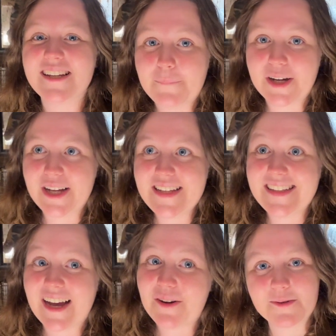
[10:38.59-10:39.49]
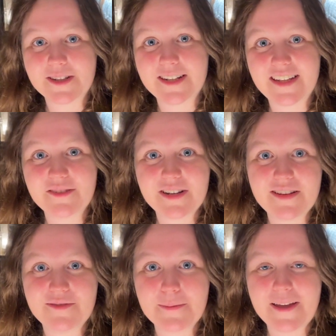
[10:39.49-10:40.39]
But yeah, we're gonna get ready
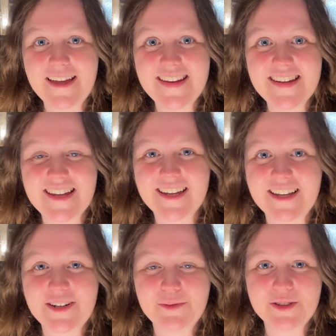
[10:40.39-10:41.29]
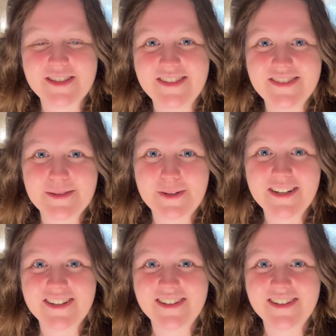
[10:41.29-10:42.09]
for bed and we'll see you tomorrow.